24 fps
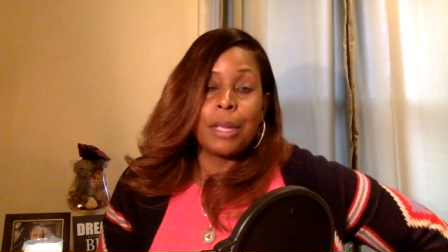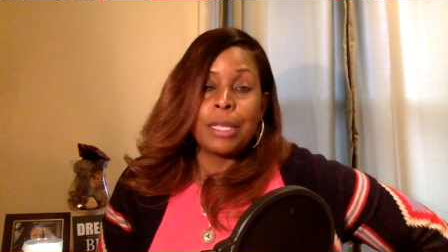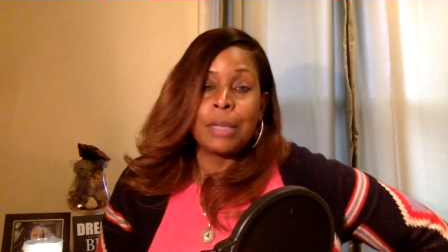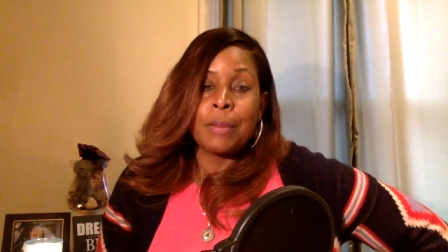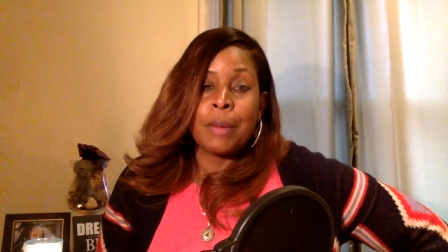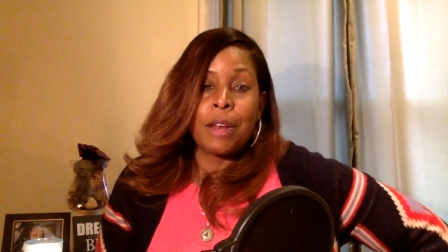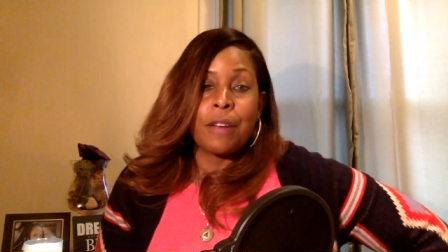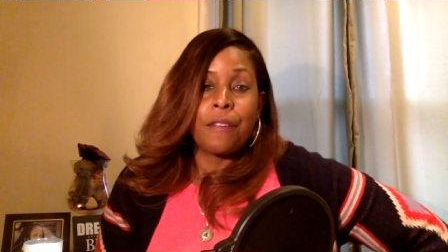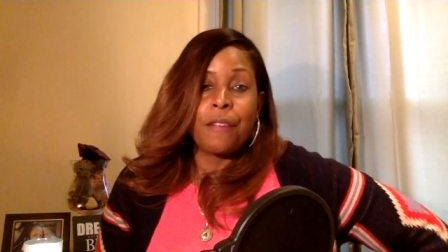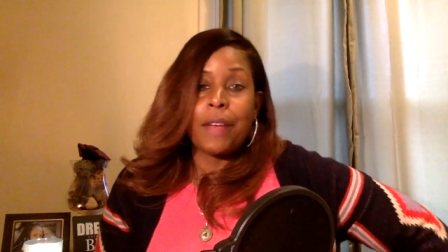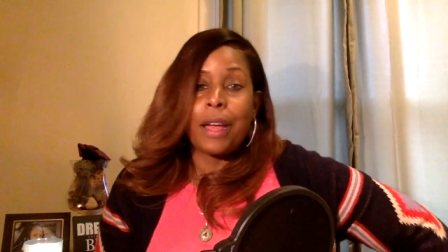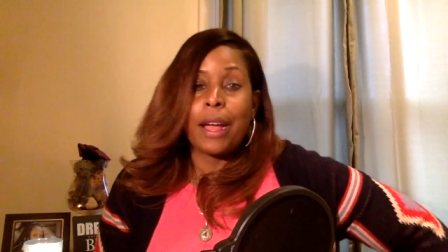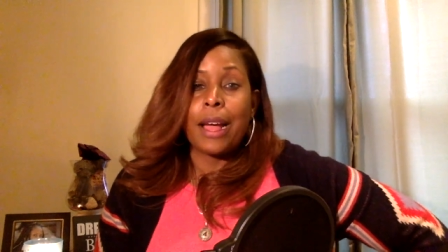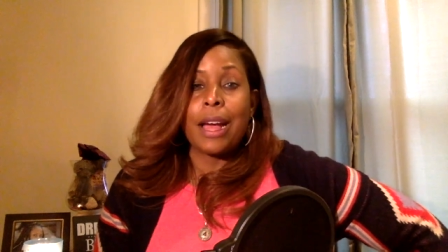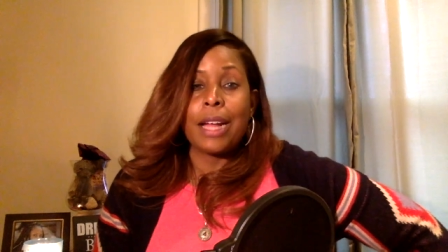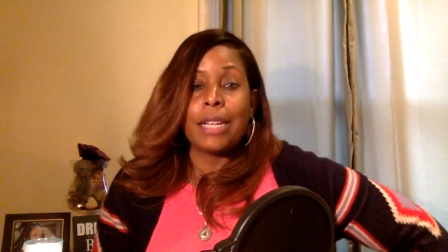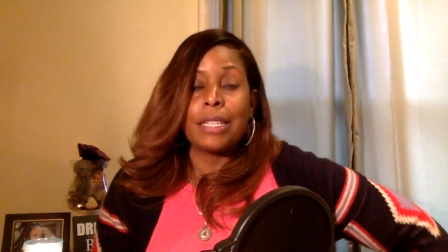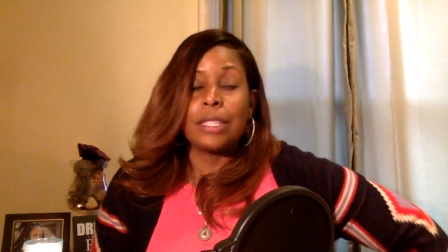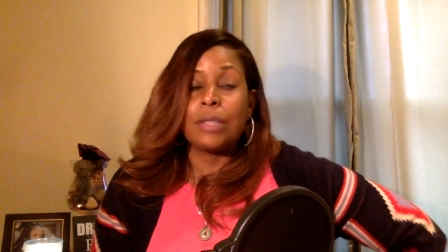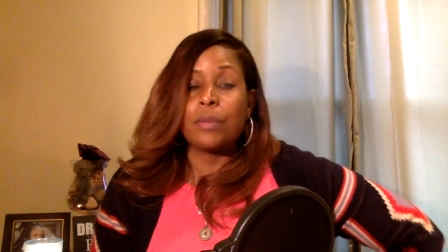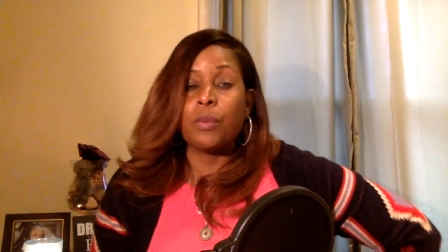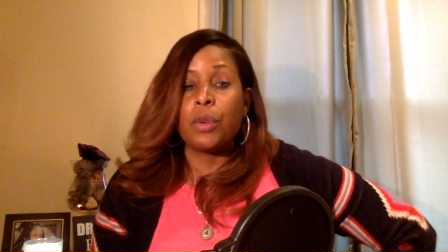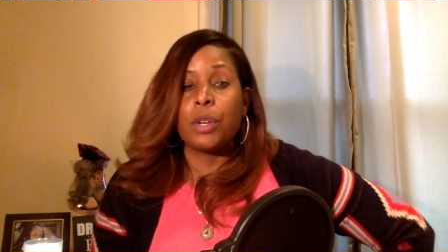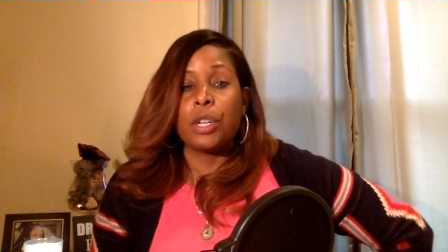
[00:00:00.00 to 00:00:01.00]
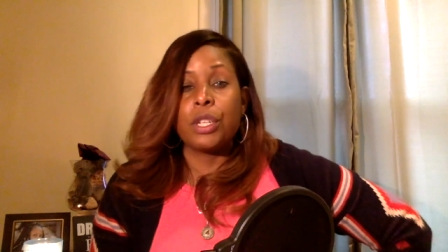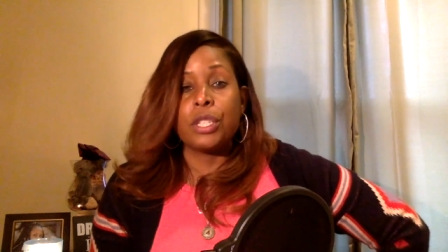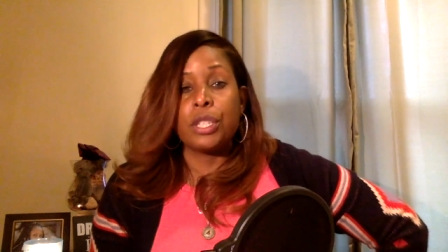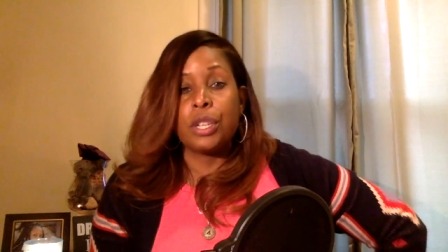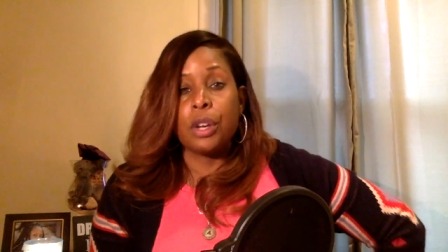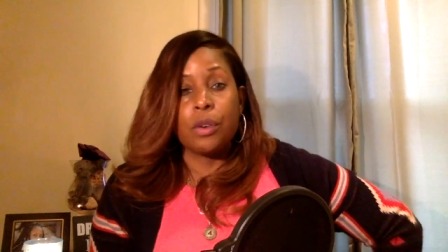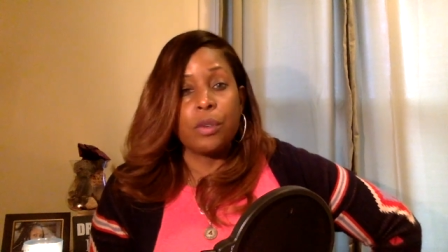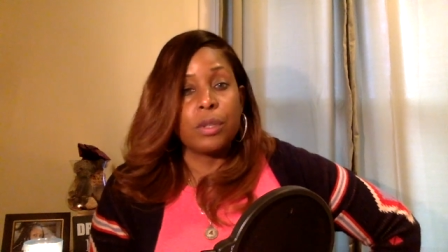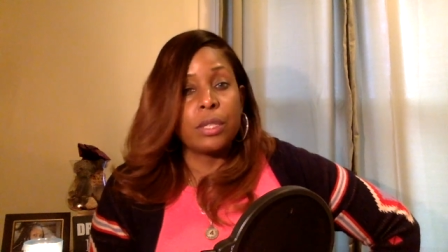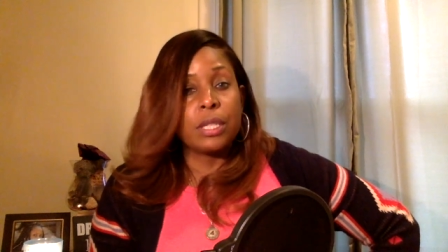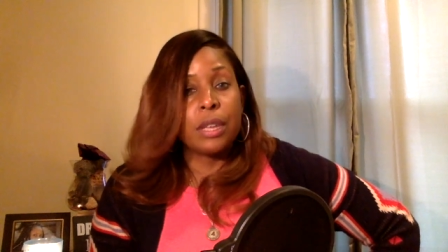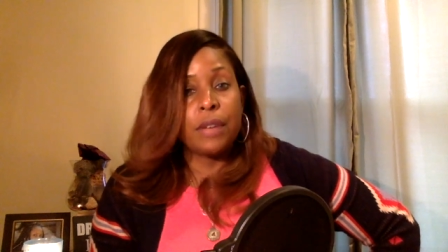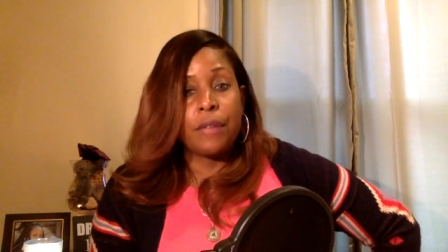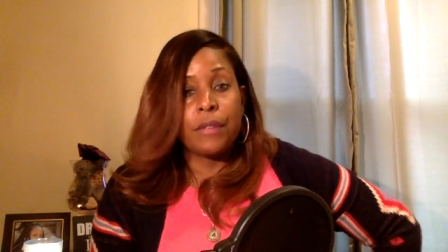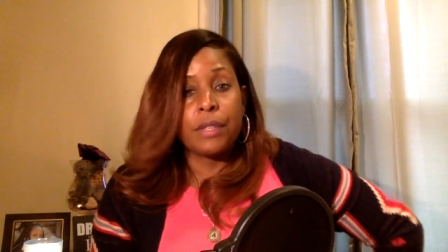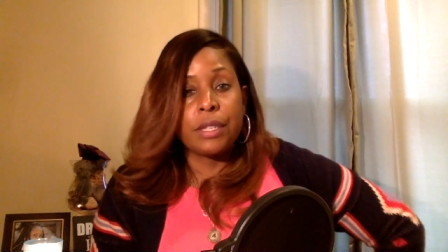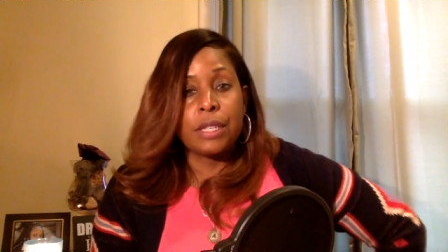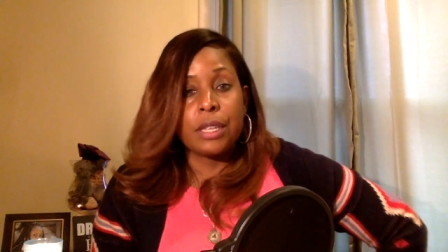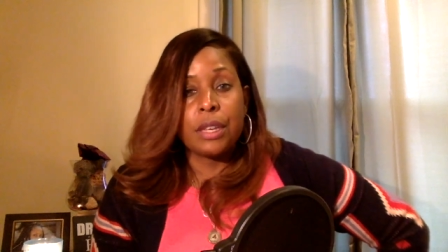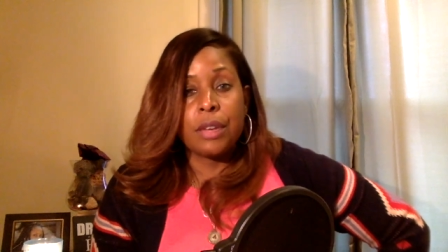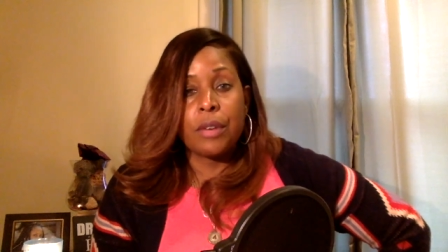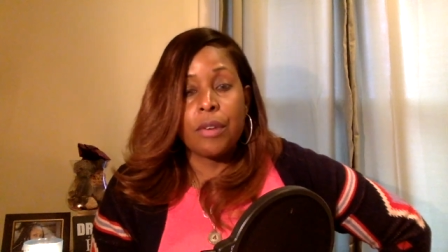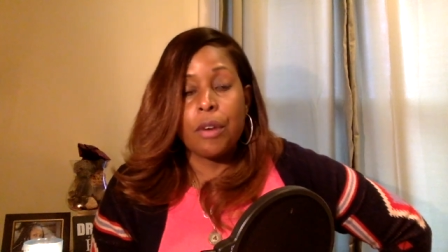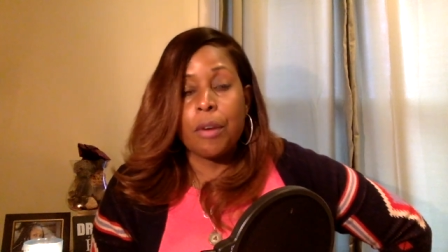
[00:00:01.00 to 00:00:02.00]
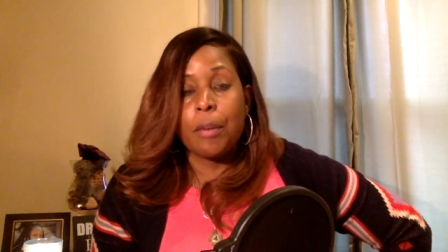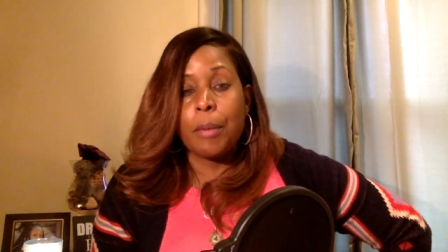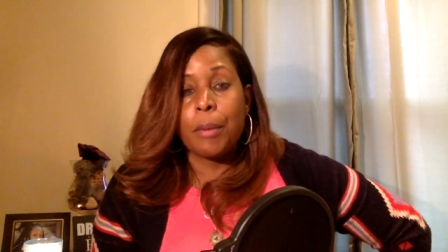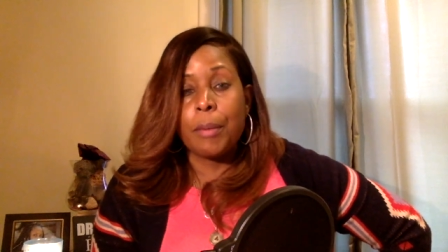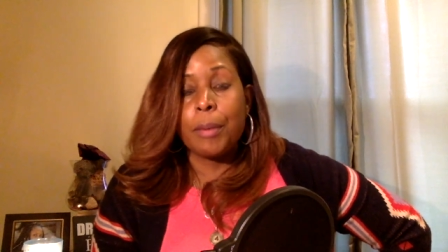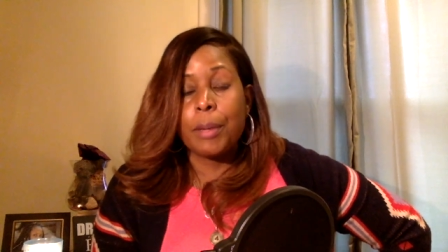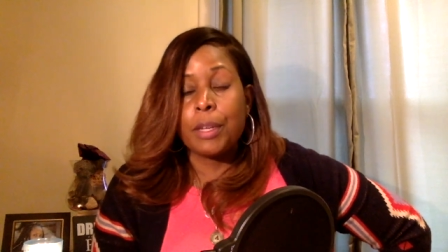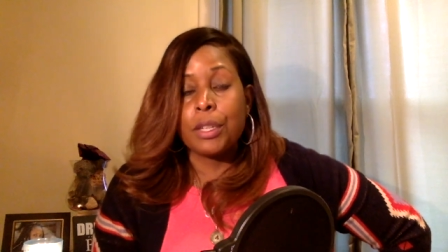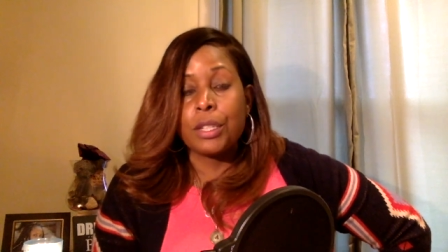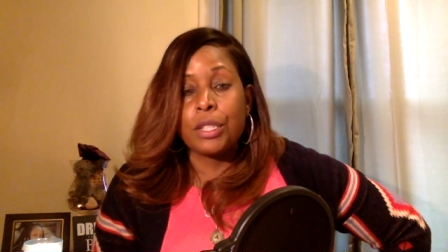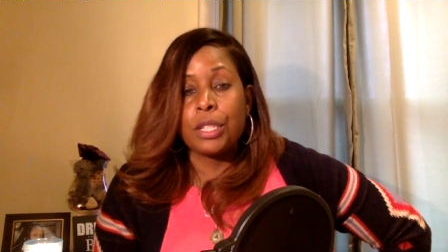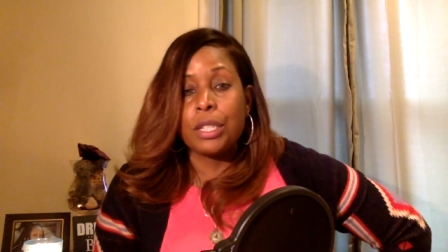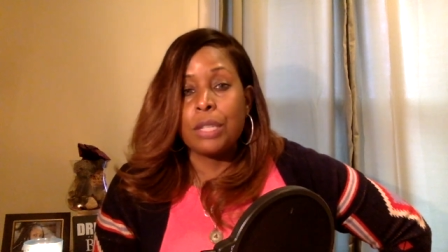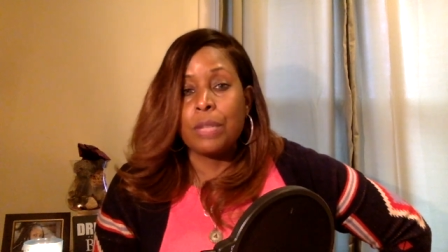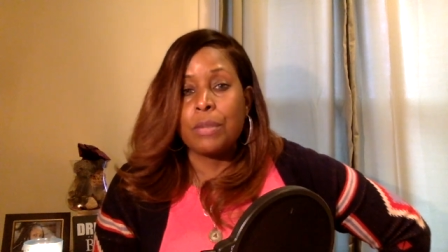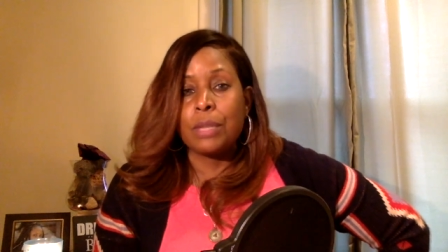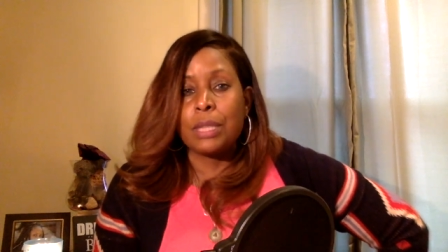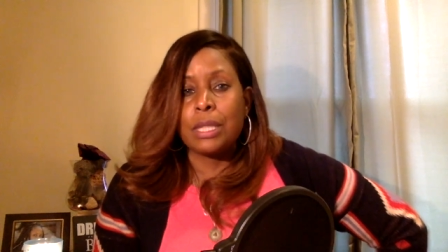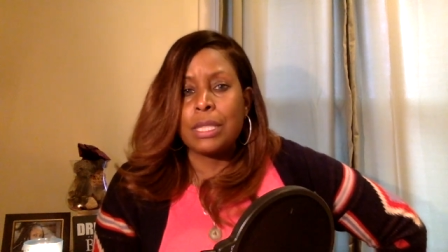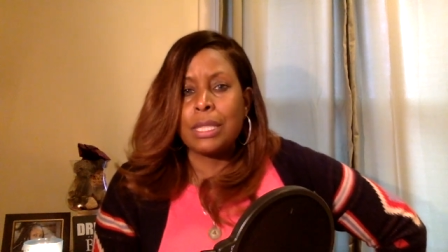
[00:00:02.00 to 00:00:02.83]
As a matter of fact, I just want to choke 17-year-old me because she was